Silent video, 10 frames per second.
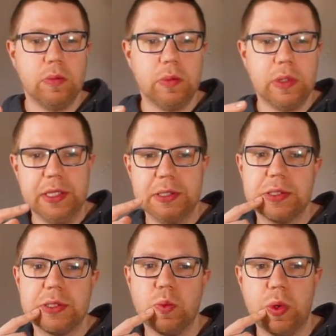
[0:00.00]

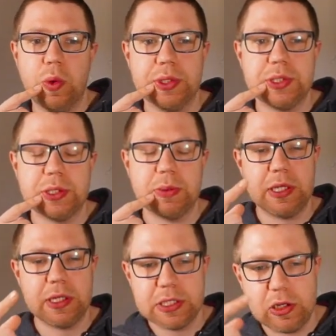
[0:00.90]
is we want this to be
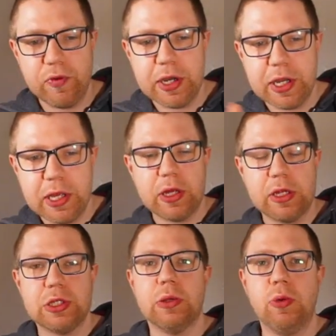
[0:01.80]
continue running, we're
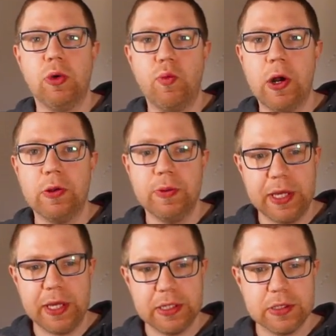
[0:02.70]
just going to put a while loop at
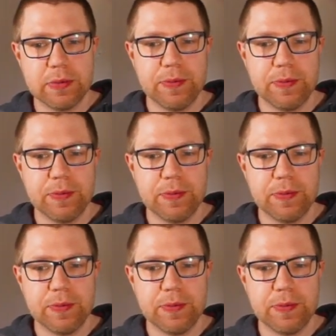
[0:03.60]
the end.